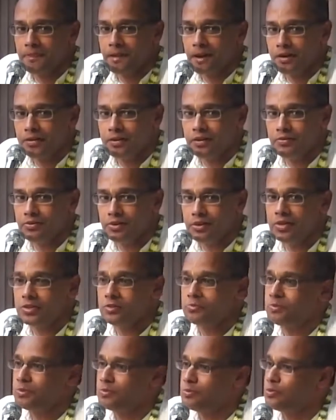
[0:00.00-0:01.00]
I think
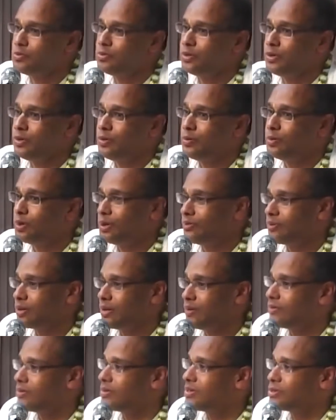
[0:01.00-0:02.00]
Viraj Prabhu, would have
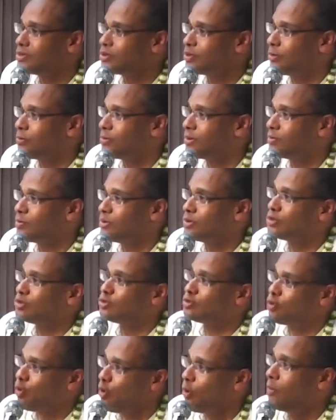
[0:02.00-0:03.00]
covered this topic with
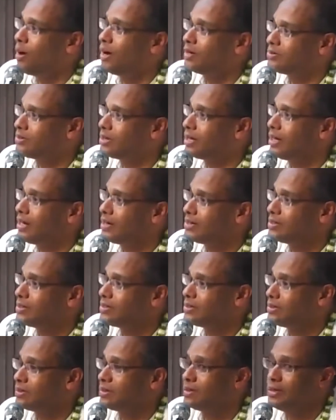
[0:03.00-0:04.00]
so much
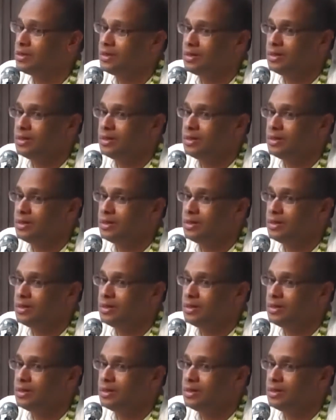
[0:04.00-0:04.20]
realization.